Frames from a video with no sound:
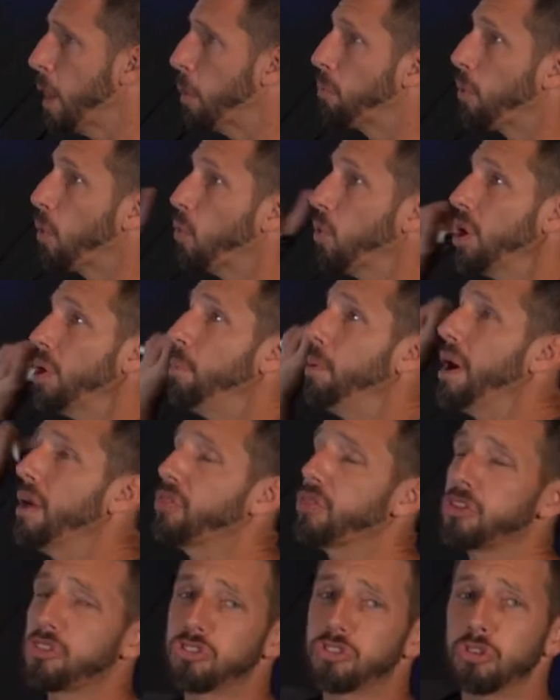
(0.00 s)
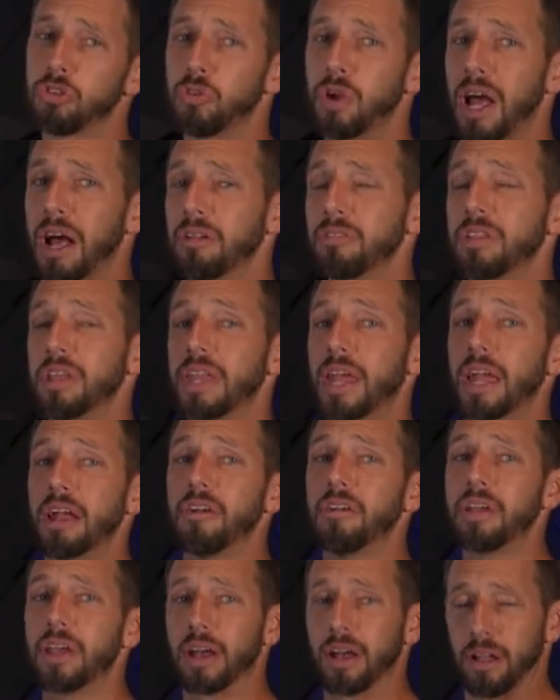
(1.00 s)
But what about the surrounding
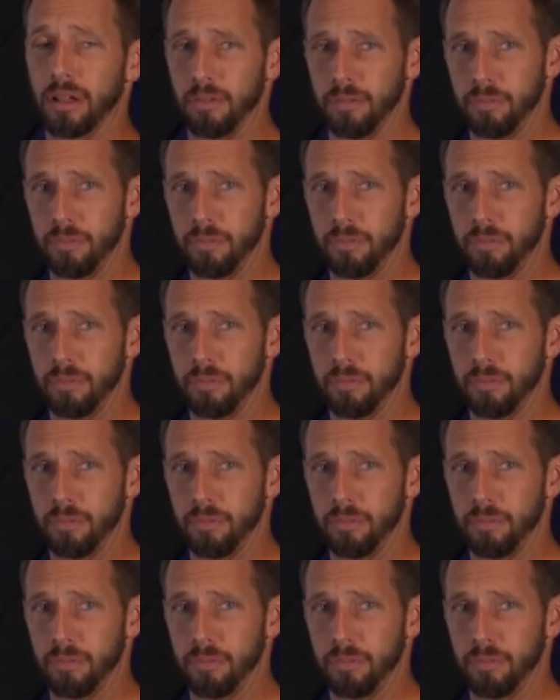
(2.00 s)
area?